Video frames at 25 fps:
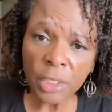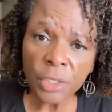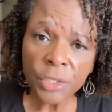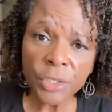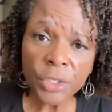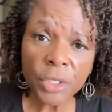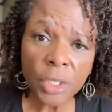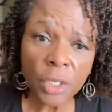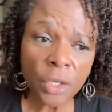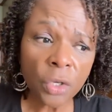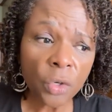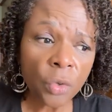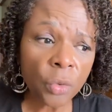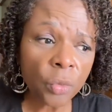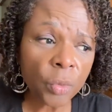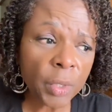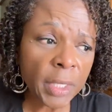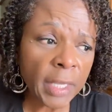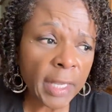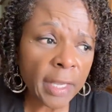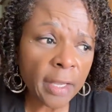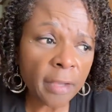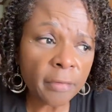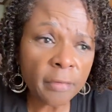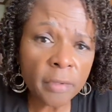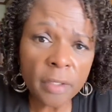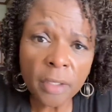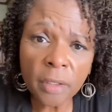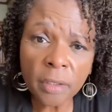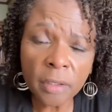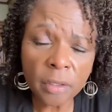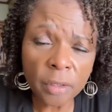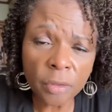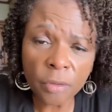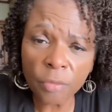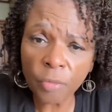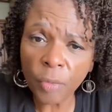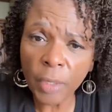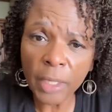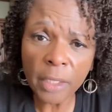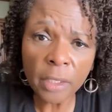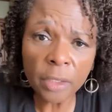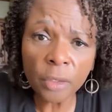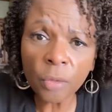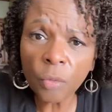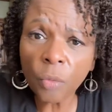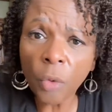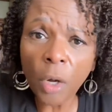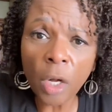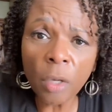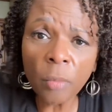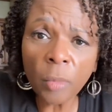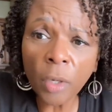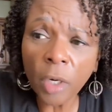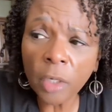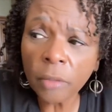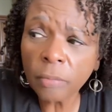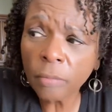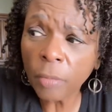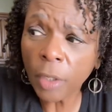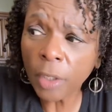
So we have the regular Walmart,